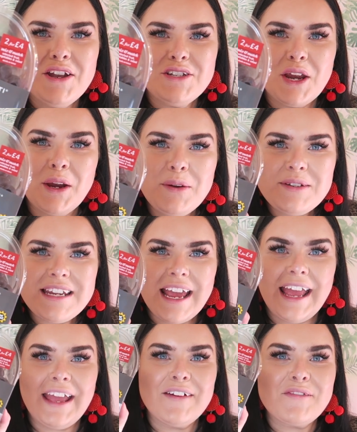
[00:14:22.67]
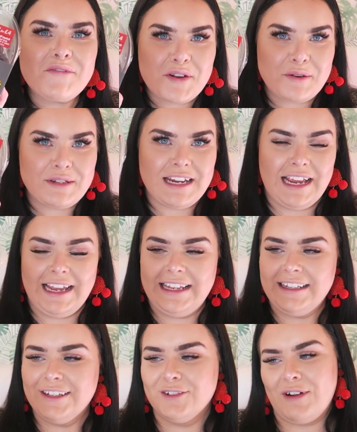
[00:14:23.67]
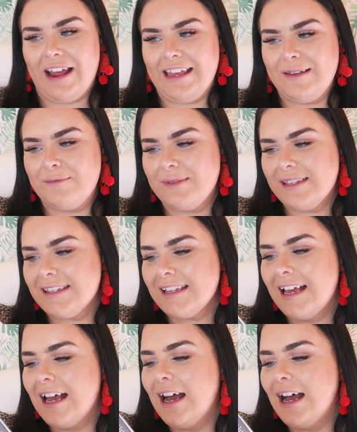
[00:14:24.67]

Tutti Frutti grapes.